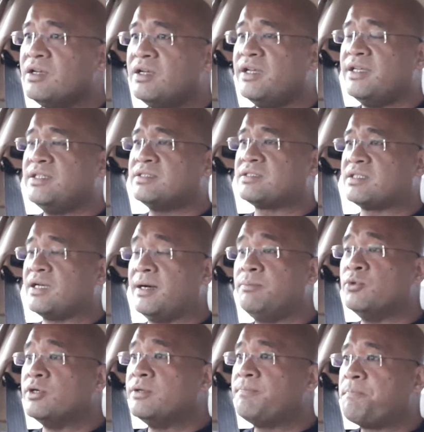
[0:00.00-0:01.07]
in
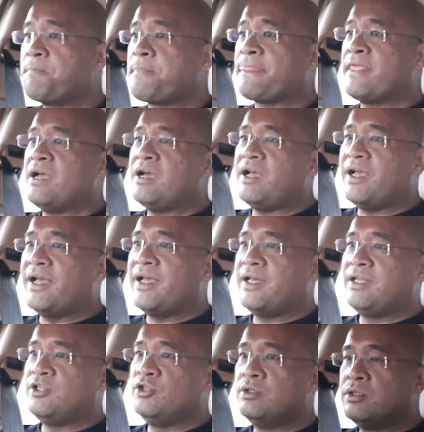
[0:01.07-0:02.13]
Segambut.
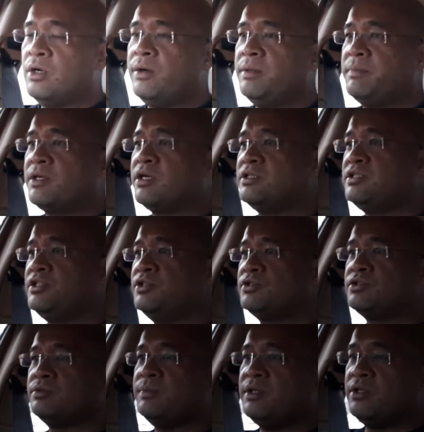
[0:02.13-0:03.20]
And you'll know it because it
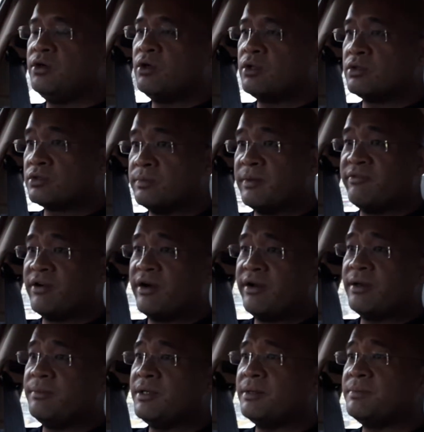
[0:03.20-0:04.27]
used to be the old Auto
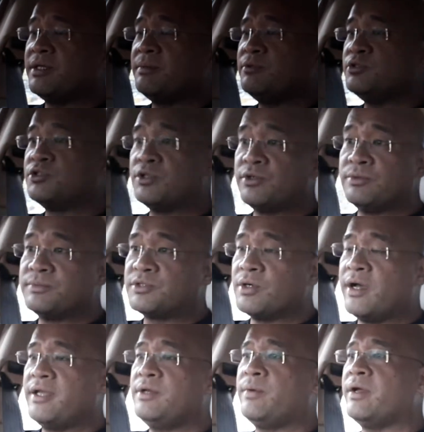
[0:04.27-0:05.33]
Bavaria BMW showroom. So
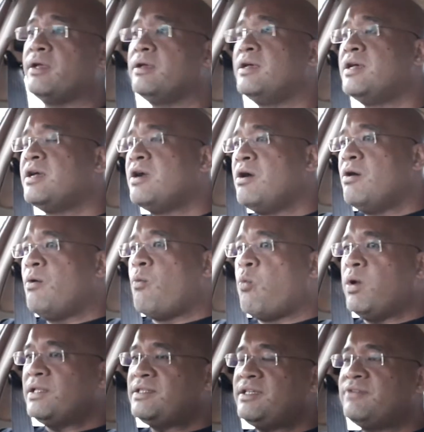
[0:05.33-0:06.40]
anyway,
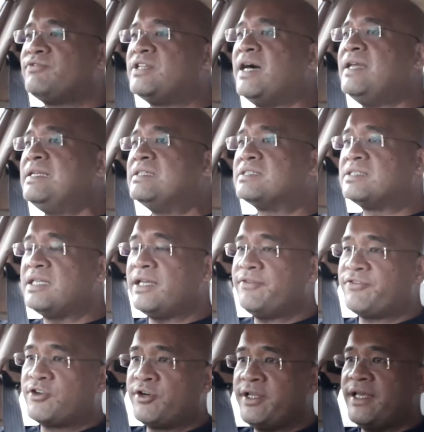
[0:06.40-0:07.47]
what they've done is
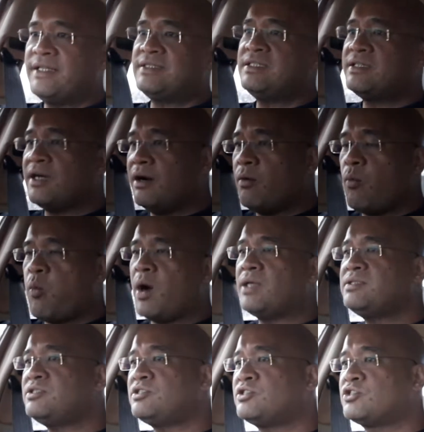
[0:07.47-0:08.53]
they've created a
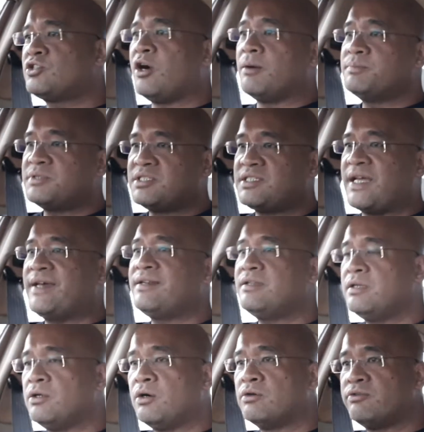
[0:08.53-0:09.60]
one-stop
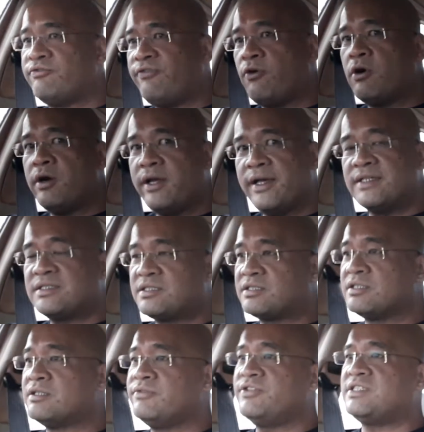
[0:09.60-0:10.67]
standalone 4S
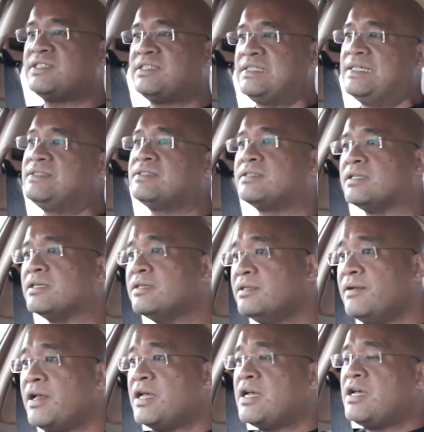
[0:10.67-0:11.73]
service center
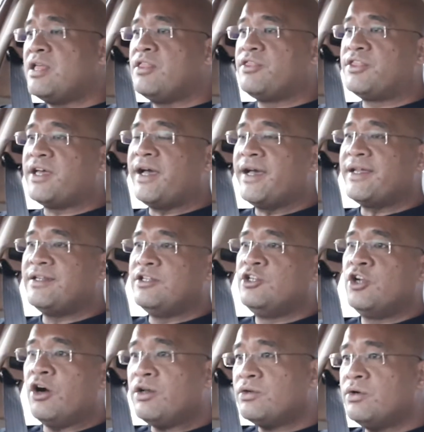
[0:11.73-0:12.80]
that
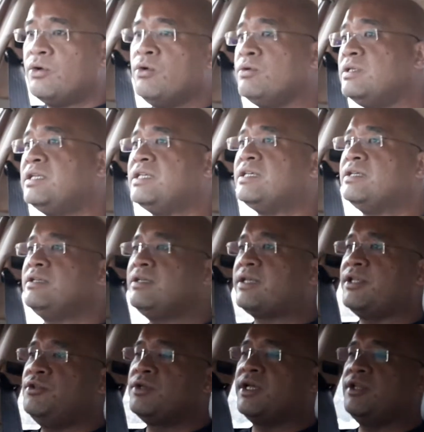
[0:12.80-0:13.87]
not only
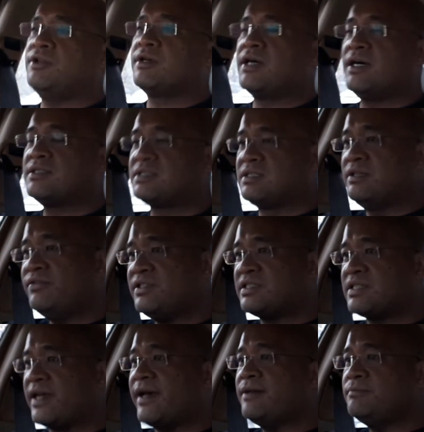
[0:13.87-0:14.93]
can you get your car
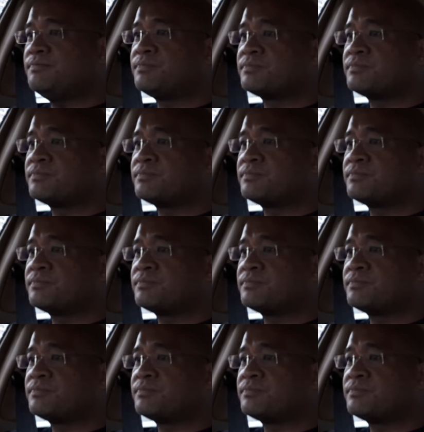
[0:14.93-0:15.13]
serviced at,